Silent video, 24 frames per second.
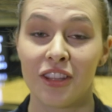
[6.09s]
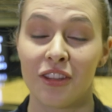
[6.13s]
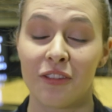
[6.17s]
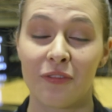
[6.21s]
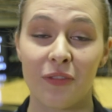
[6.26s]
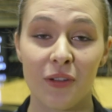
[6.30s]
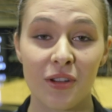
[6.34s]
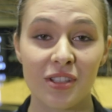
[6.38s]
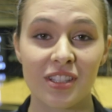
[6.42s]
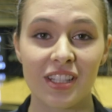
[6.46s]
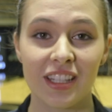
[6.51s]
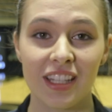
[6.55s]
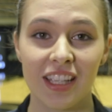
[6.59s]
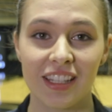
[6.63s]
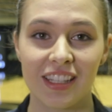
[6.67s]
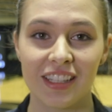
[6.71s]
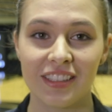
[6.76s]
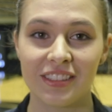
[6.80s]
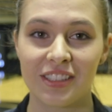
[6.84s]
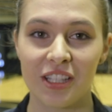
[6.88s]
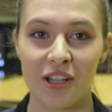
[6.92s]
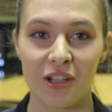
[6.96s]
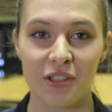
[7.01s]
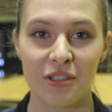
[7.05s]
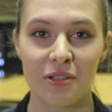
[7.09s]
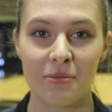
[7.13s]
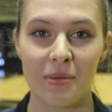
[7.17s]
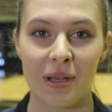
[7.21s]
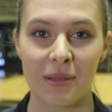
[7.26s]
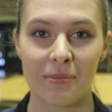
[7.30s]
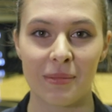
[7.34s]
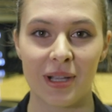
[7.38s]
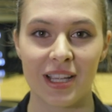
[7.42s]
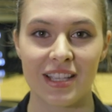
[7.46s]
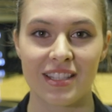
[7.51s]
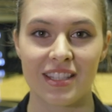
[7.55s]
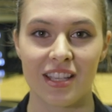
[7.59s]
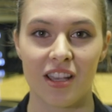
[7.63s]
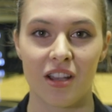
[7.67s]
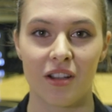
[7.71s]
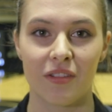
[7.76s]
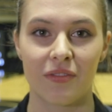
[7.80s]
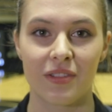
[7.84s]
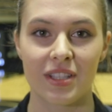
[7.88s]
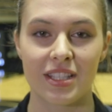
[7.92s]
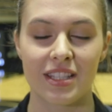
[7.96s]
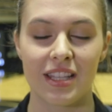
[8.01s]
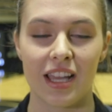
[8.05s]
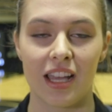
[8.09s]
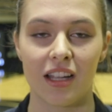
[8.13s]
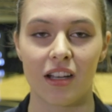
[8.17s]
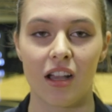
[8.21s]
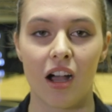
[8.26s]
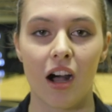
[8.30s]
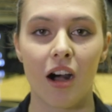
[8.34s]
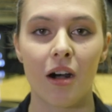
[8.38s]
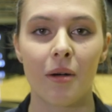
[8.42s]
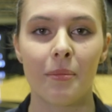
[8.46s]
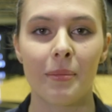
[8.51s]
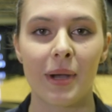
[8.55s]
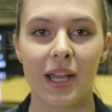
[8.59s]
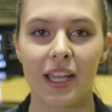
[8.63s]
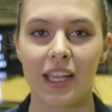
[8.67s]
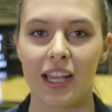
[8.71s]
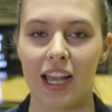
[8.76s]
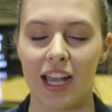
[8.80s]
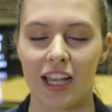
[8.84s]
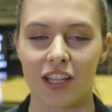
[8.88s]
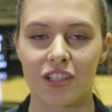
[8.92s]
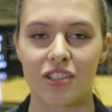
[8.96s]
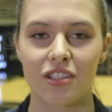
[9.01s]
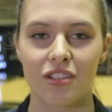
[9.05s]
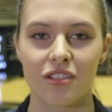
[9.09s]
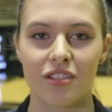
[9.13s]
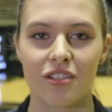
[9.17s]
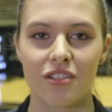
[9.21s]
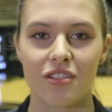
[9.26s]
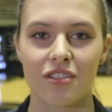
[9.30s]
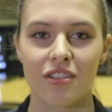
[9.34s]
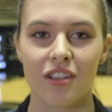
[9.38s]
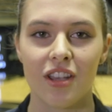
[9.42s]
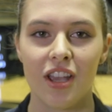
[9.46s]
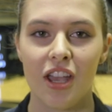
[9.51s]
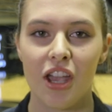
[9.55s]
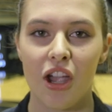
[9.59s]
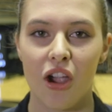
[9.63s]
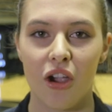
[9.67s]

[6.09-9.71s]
The first thing I can tell you about myself is that all my actions